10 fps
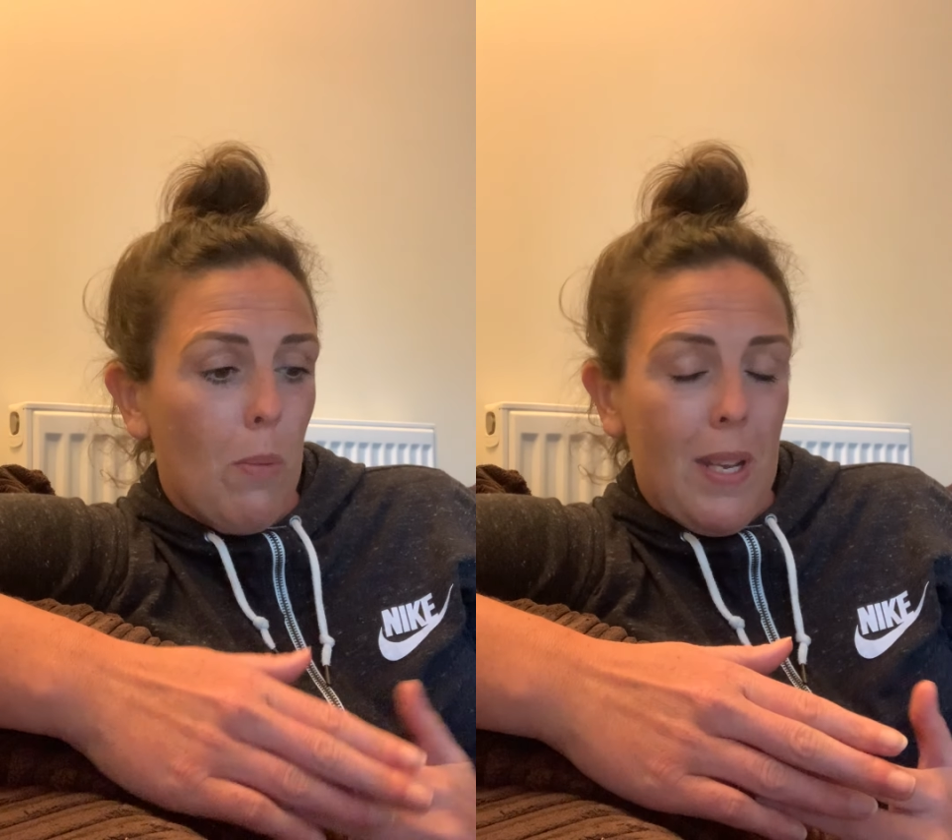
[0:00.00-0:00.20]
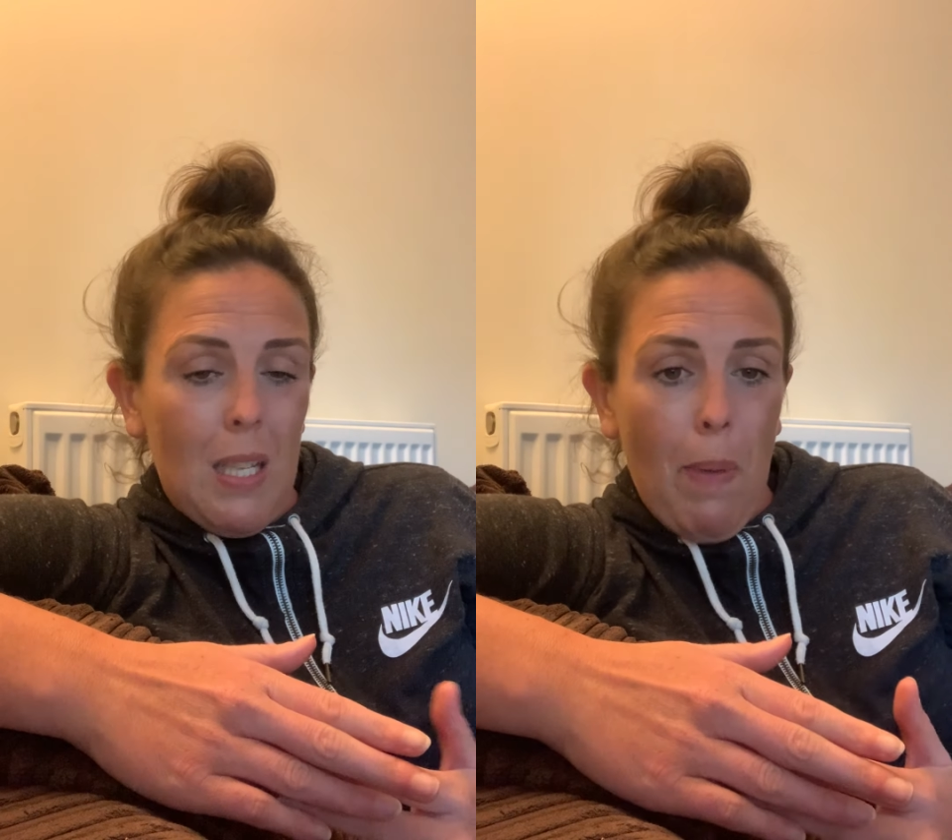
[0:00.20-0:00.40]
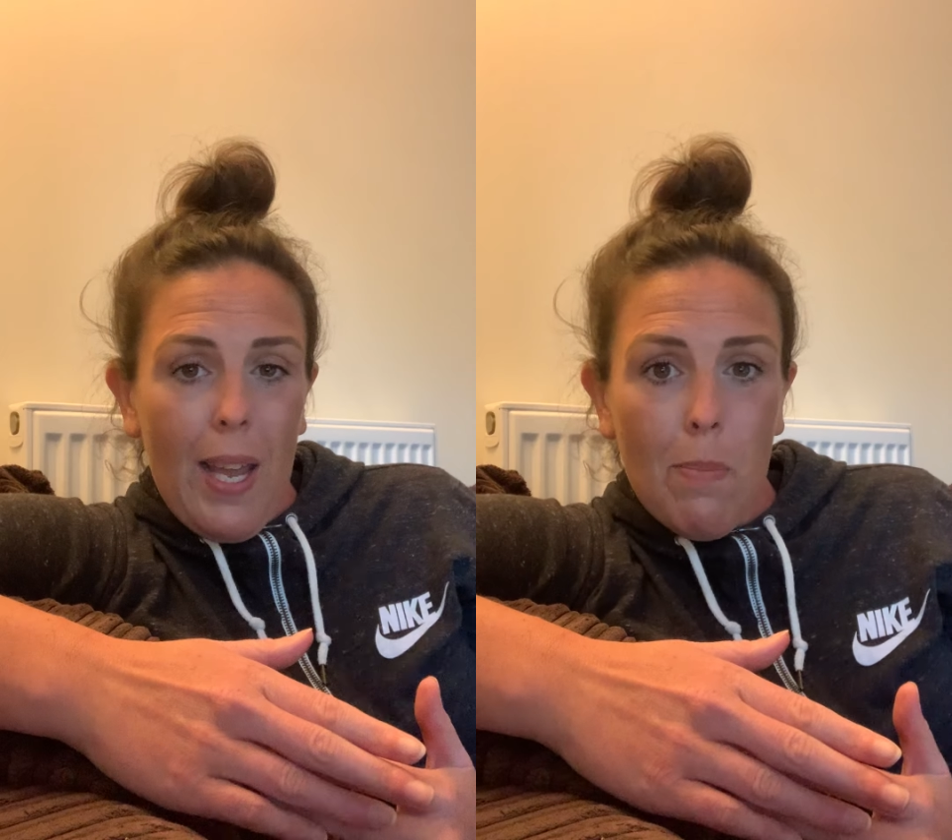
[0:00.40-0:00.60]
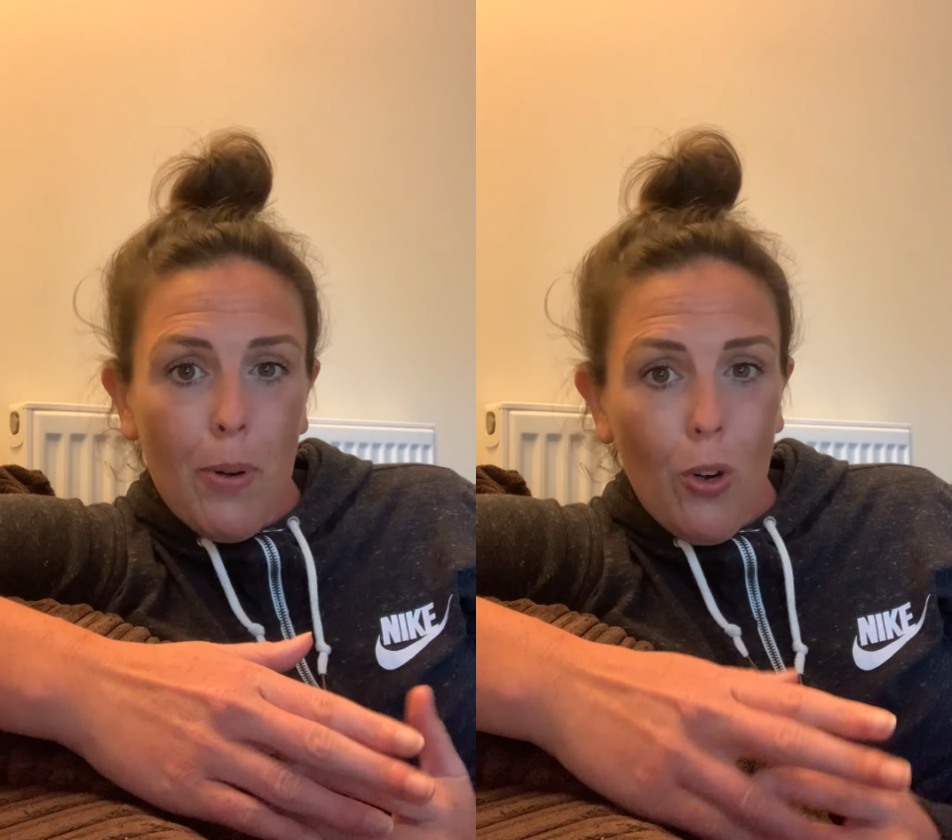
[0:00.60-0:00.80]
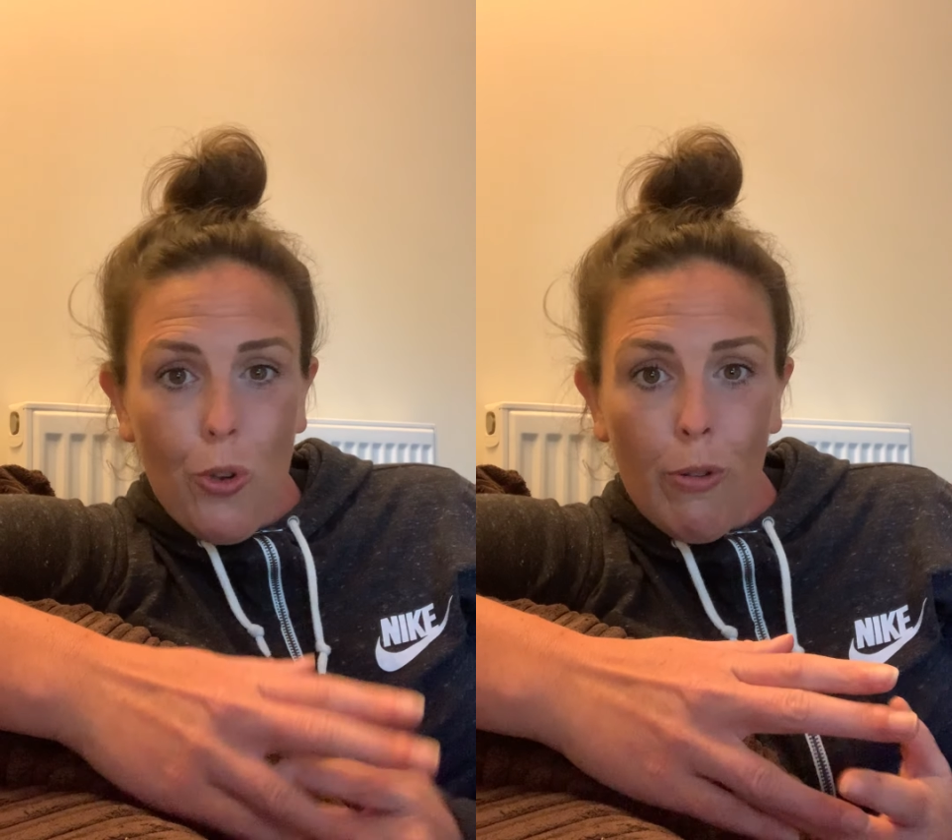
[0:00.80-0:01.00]
on a piece of
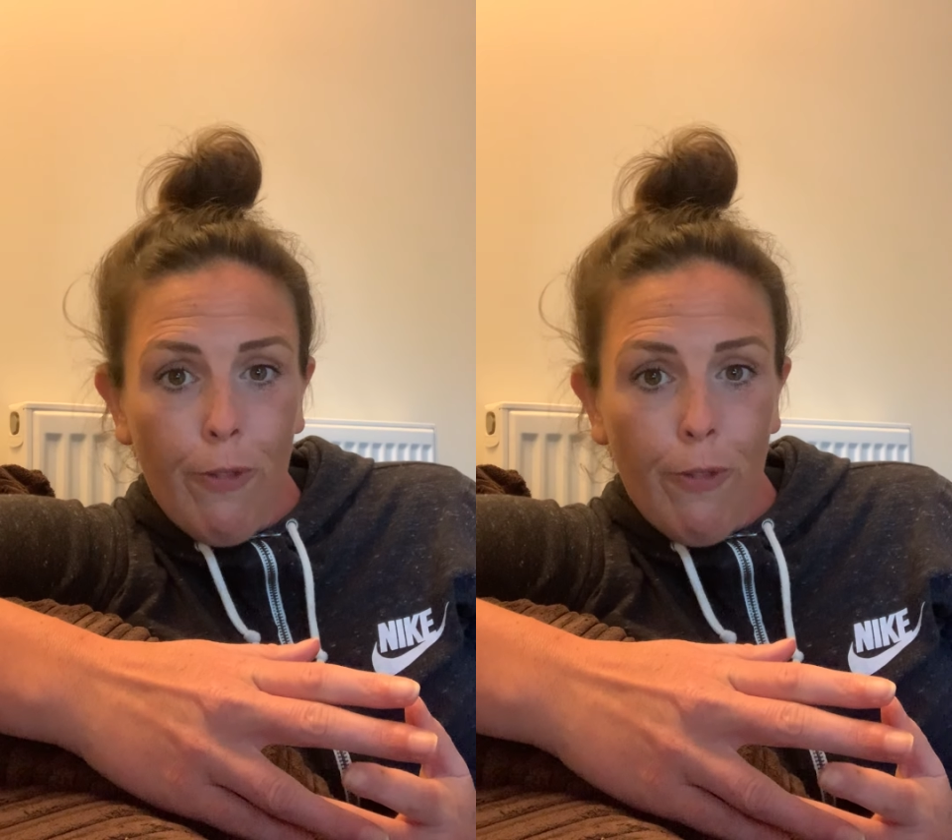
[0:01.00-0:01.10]
paper, on your